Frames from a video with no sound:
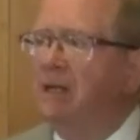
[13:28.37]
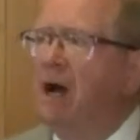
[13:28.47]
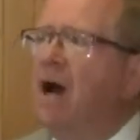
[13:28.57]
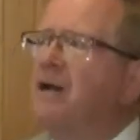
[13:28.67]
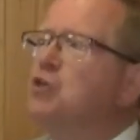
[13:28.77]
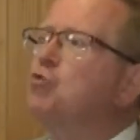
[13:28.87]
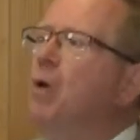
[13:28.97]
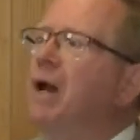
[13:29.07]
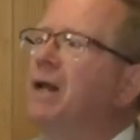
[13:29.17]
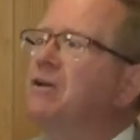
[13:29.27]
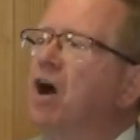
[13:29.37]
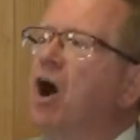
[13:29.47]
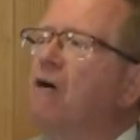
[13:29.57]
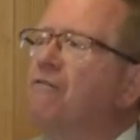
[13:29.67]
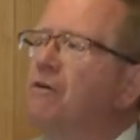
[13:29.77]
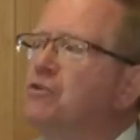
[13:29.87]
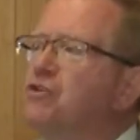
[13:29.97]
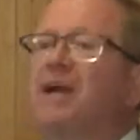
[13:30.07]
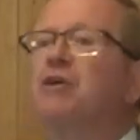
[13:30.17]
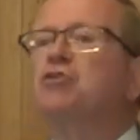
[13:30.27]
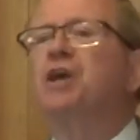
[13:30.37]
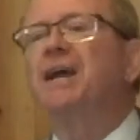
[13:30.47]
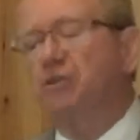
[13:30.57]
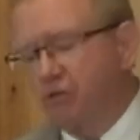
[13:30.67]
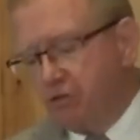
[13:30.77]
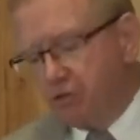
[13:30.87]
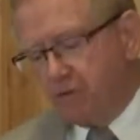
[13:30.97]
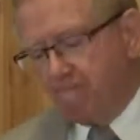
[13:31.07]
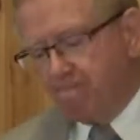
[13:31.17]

God is willing to offer second chances.